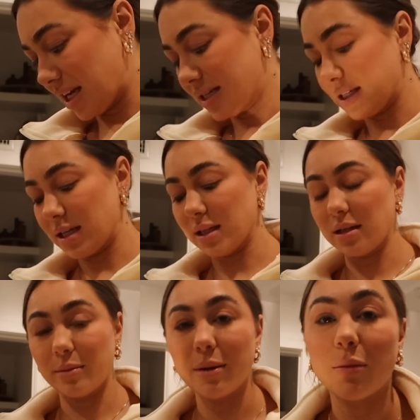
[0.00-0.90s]
did a
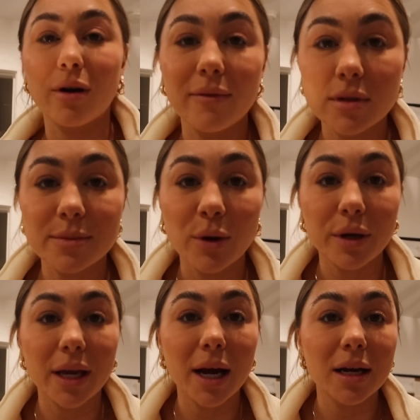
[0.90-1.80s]
little bit more of the
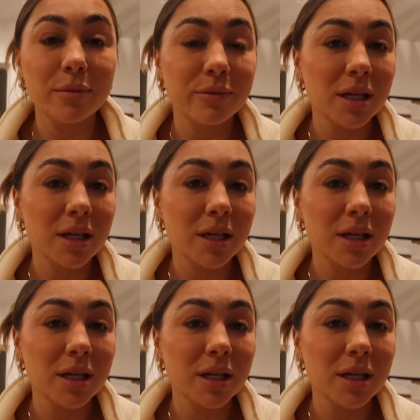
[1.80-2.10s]
smoky eye